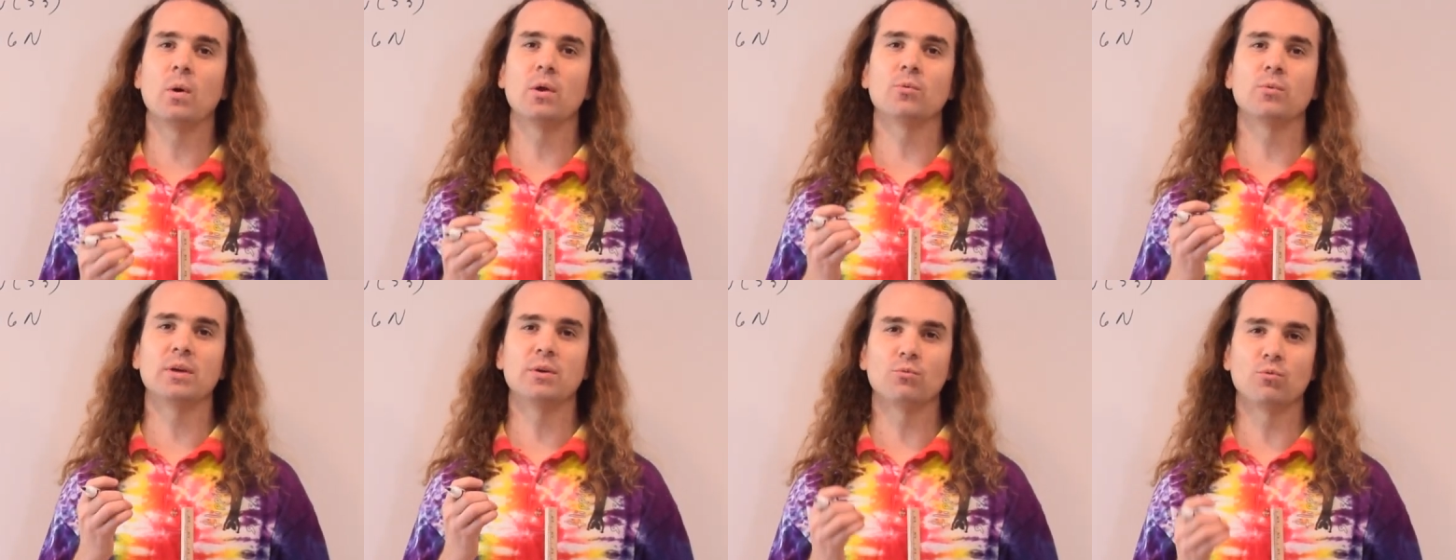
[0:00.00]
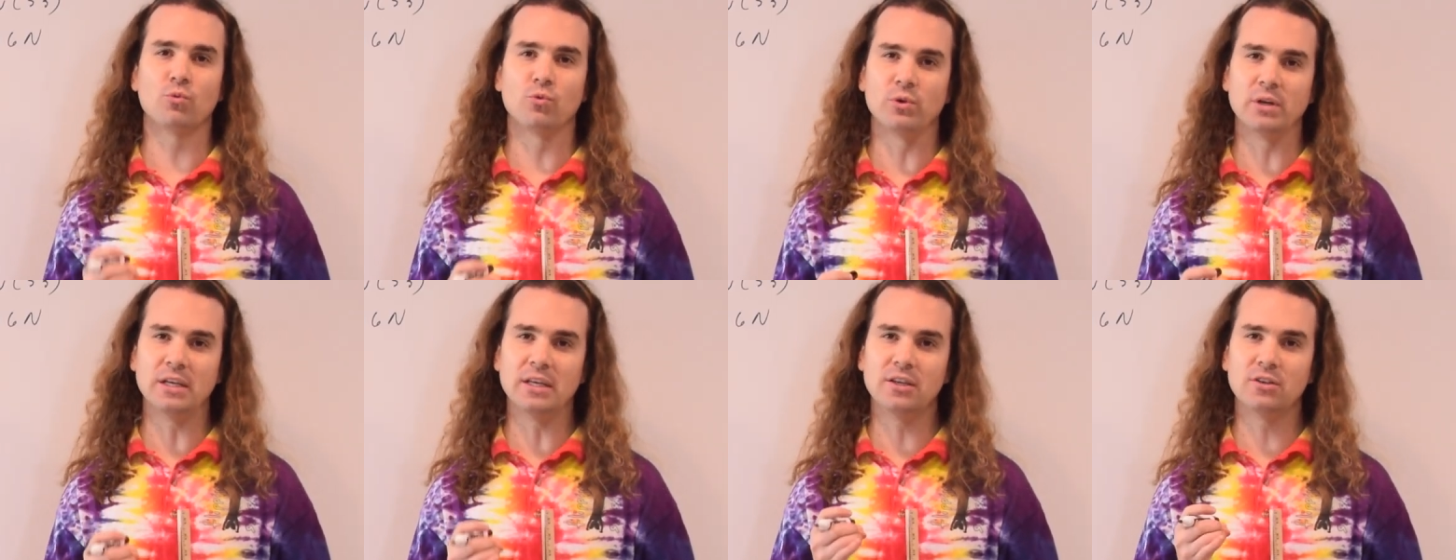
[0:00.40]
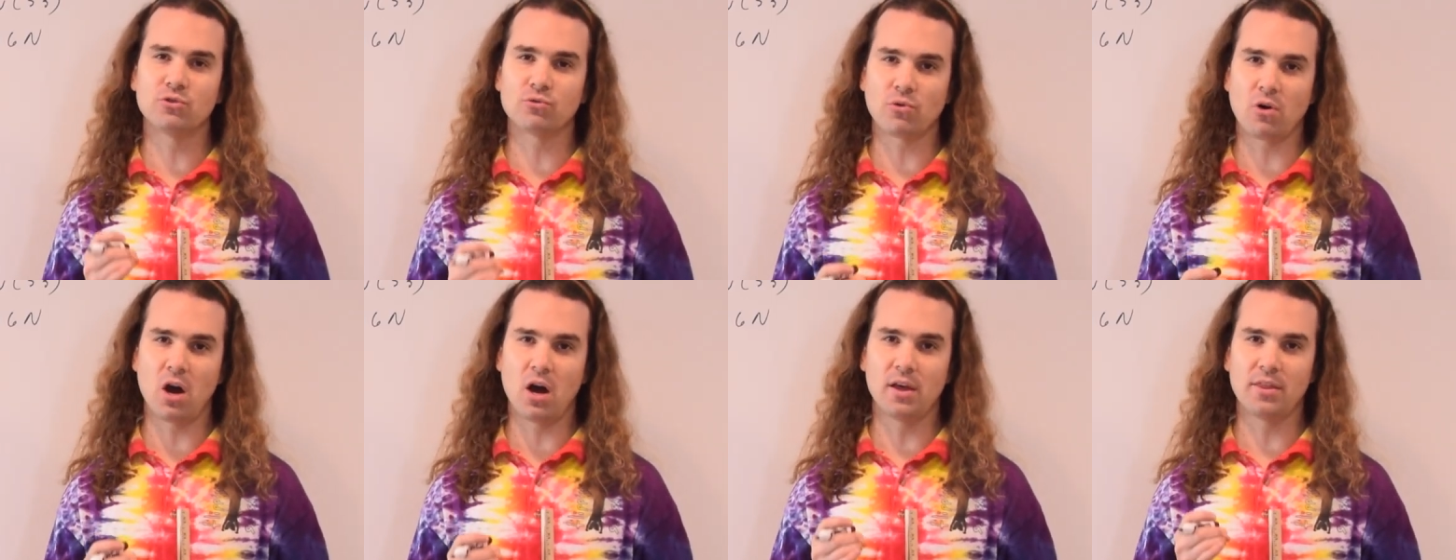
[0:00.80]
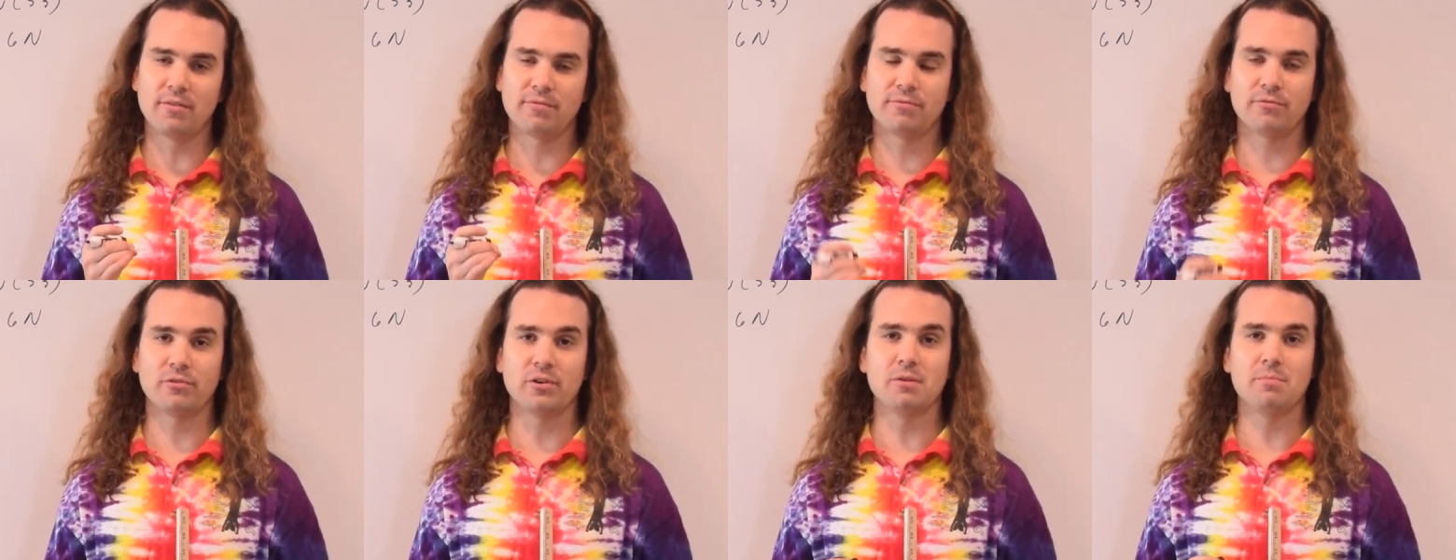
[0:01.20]
when we redraw the
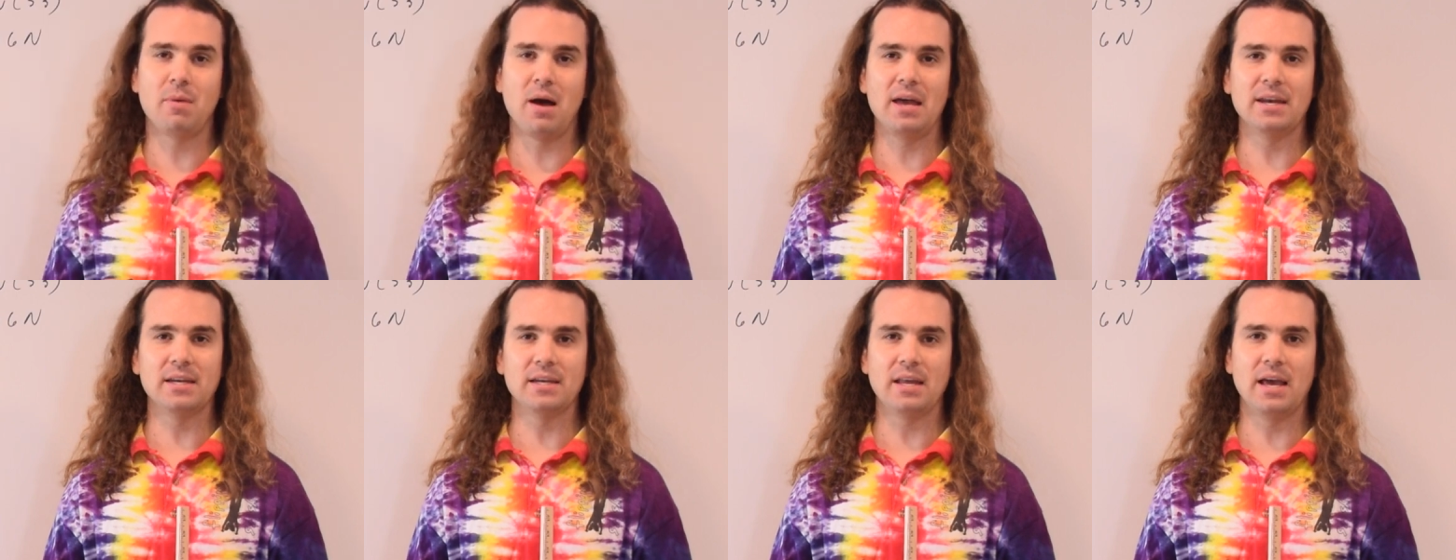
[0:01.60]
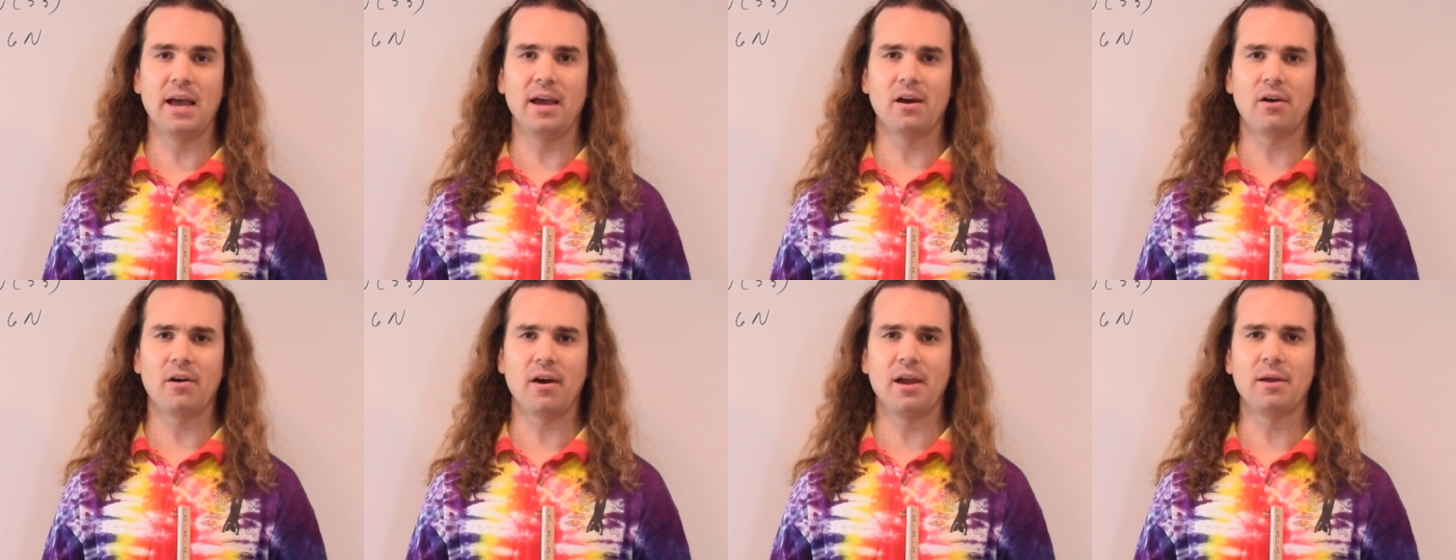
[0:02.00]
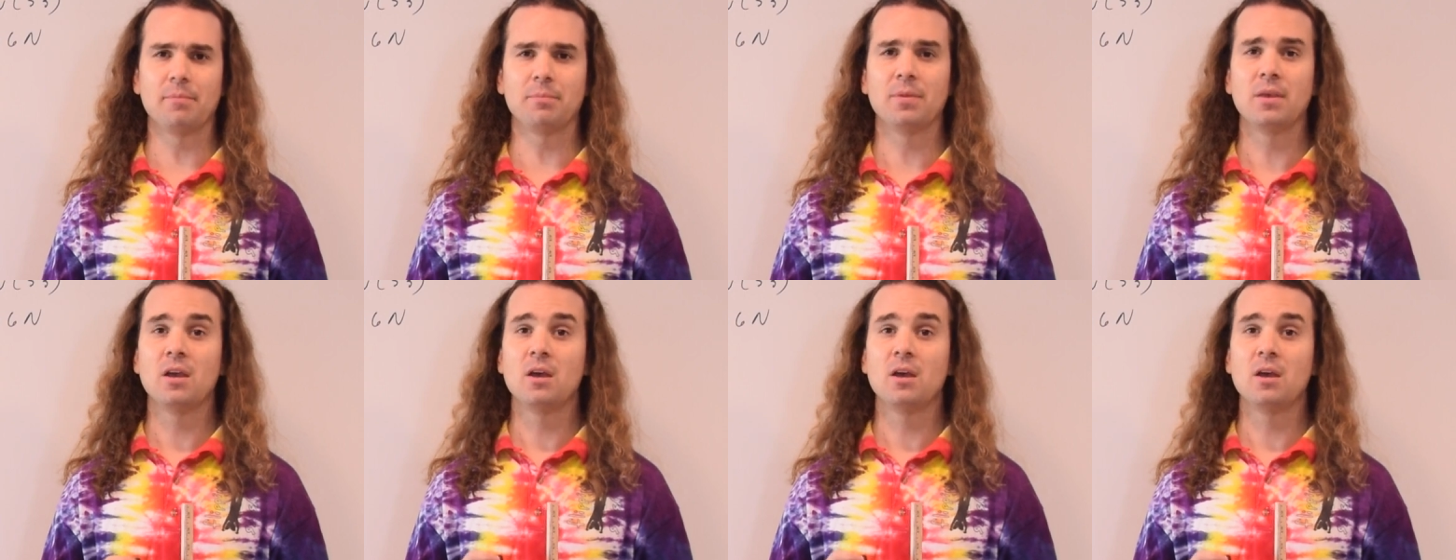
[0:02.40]
free body diagram,